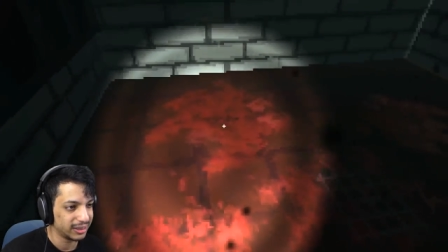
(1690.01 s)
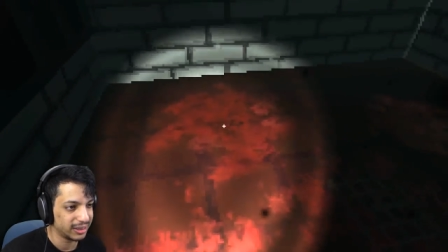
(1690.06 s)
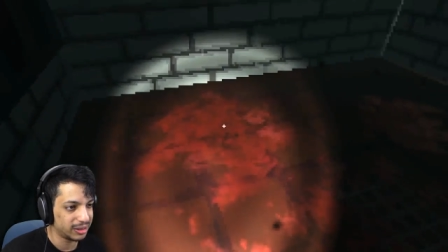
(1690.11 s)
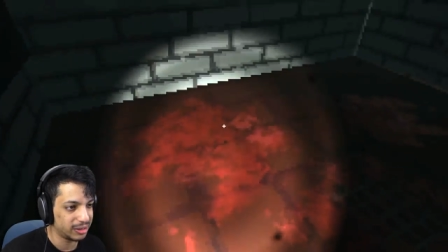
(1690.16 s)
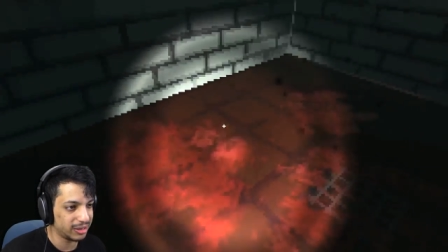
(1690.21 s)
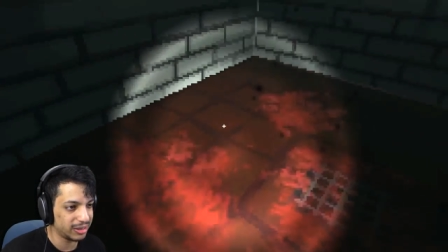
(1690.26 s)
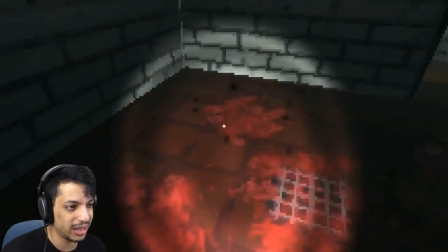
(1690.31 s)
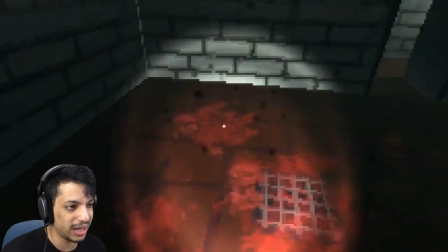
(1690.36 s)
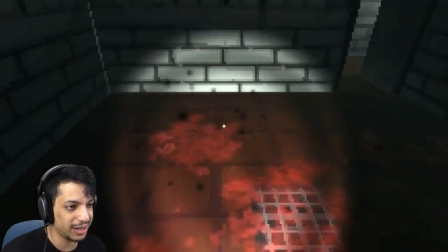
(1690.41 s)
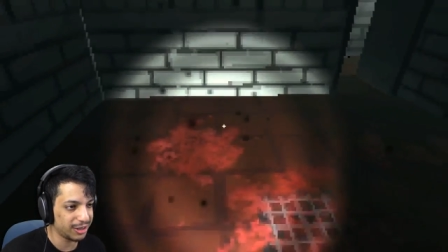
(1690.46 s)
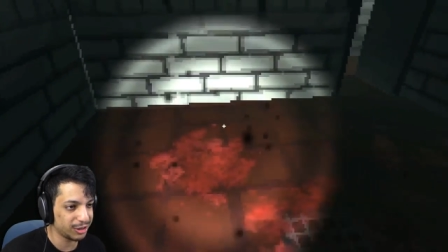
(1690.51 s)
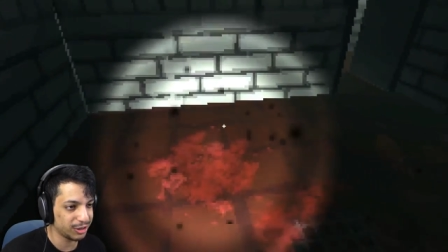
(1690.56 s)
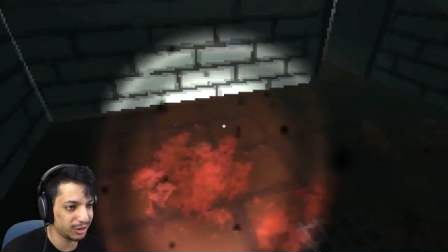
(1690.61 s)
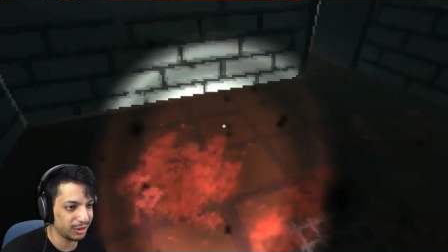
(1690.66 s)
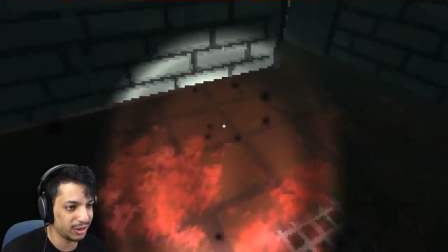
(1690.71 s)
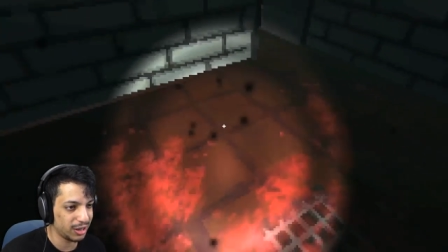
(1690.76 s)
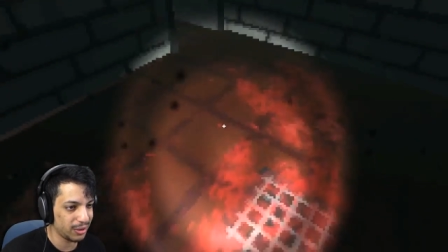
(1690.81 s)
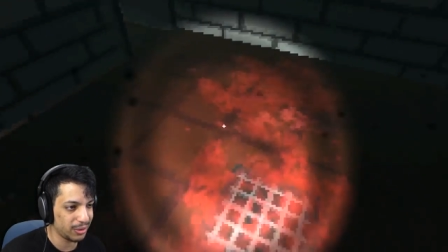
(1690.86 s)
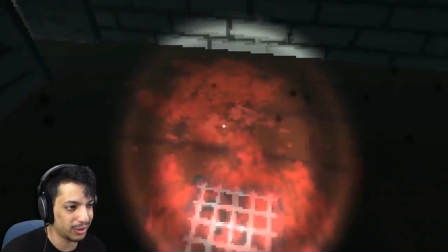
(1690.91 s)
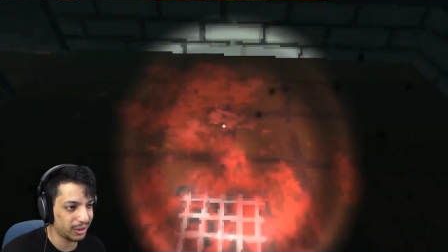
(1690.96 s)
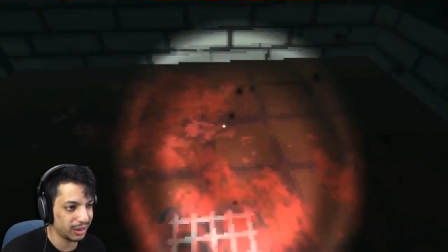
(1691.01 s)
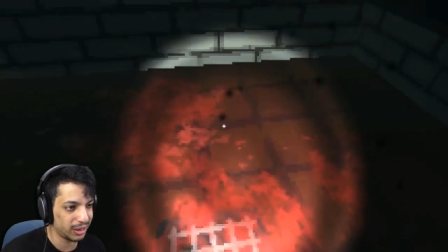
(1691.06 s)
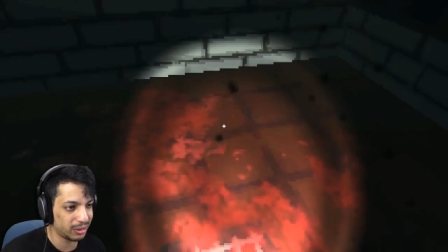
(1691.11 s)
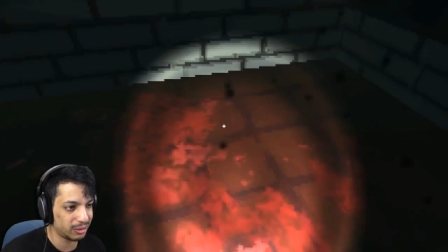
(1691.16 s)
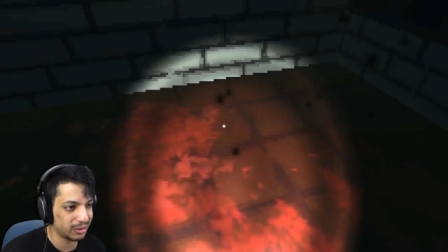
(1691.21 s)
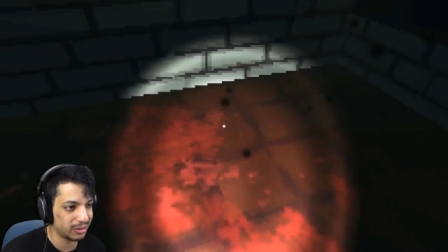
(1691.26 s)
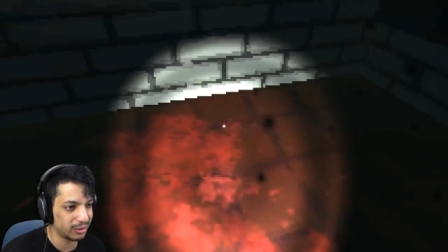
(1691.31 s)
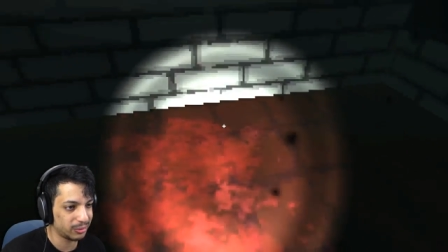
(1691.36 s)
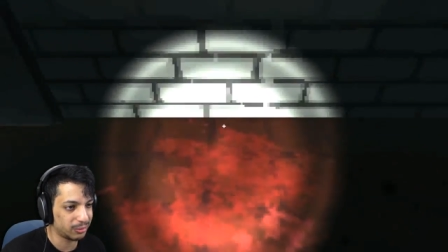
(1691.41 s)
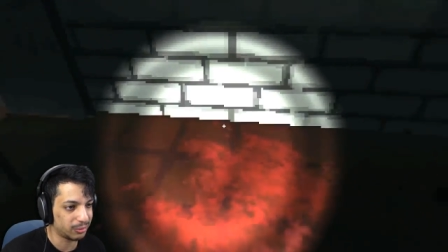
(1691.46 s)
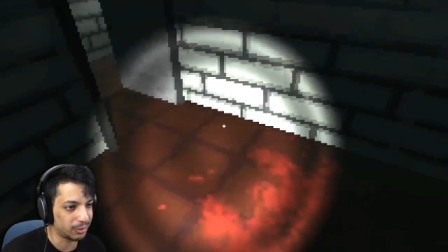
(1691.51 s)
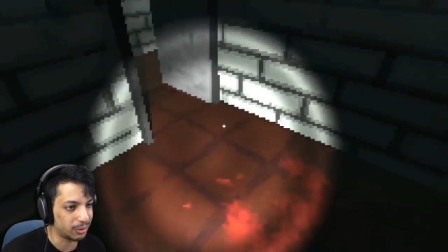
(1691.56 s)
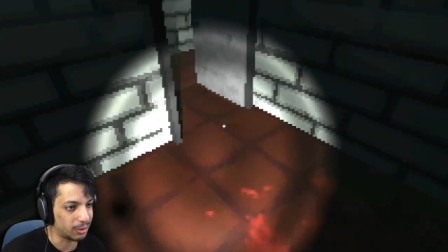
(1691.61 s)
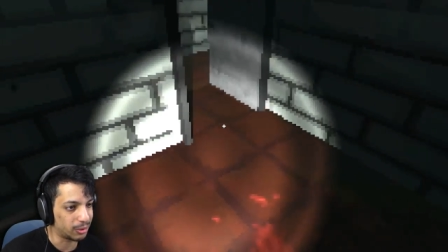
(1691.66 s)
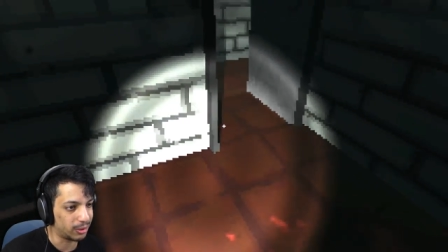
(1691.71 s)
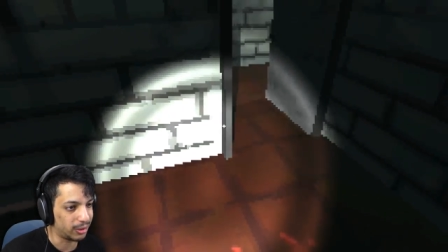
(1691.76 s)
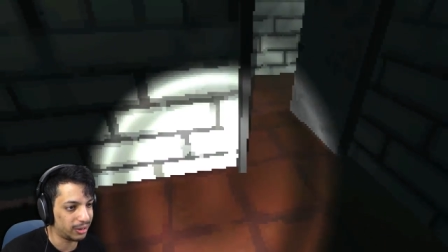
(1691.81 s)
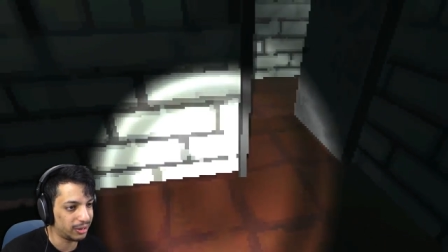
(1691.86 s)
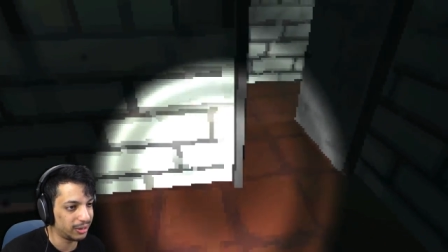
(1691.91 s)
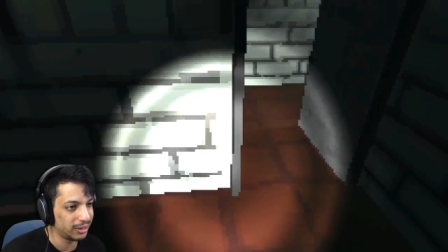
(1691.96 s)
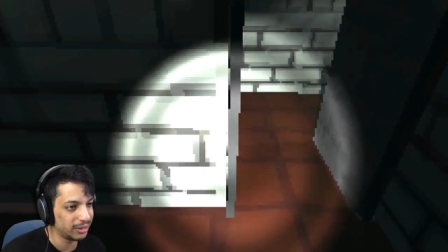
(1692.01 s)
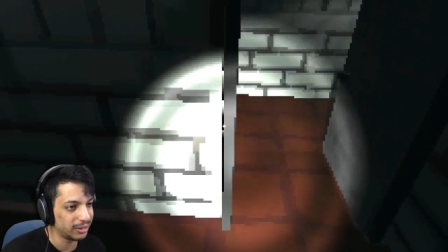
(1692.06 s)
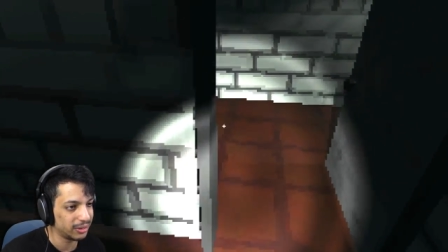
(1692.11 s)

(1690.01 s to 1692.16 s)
There is actually nothing in here on the floor.